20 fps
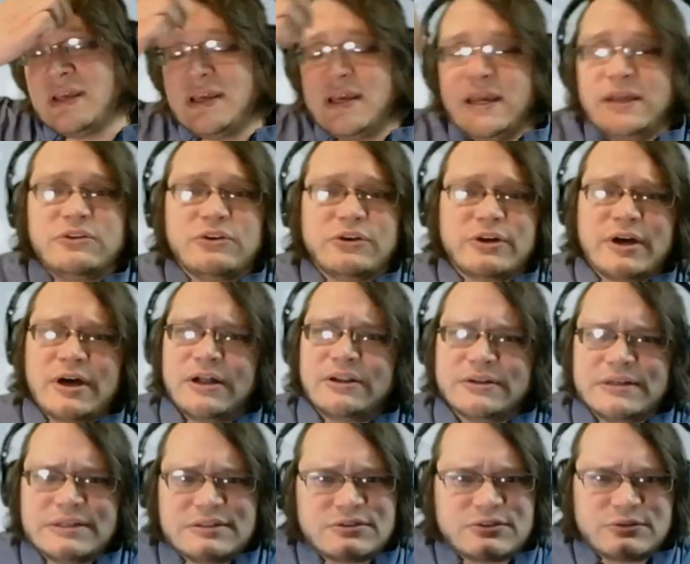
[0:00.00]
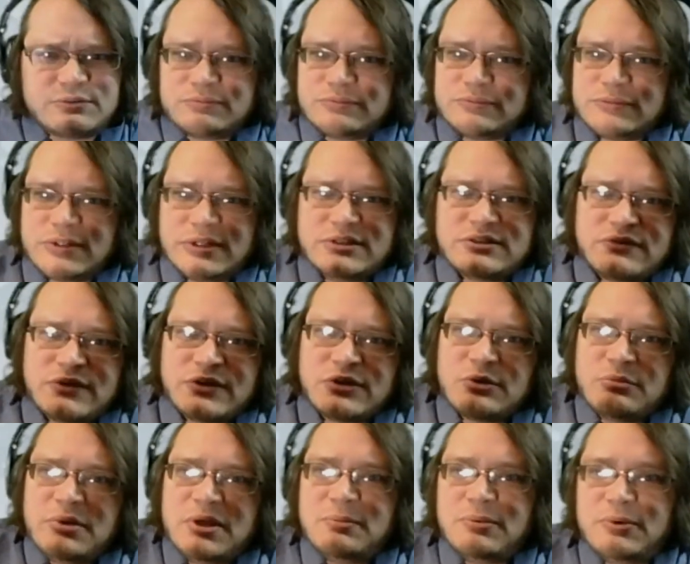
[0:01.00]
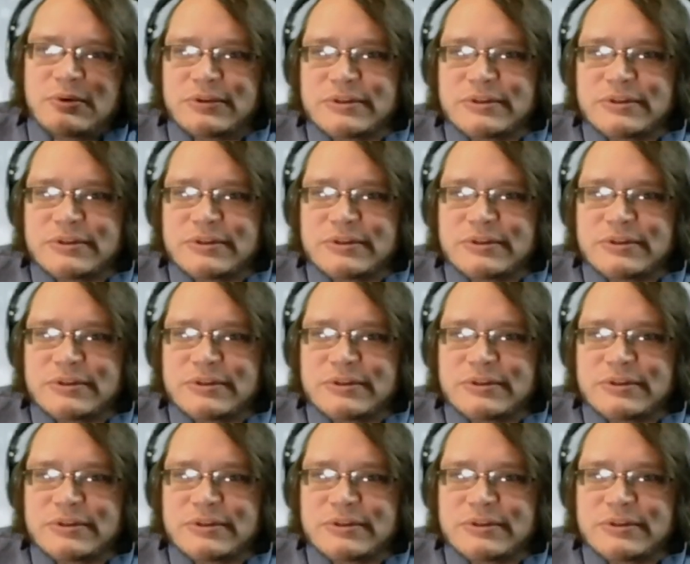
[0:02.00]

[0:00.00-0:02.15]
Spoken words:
and their colleagues, there are tons of other people.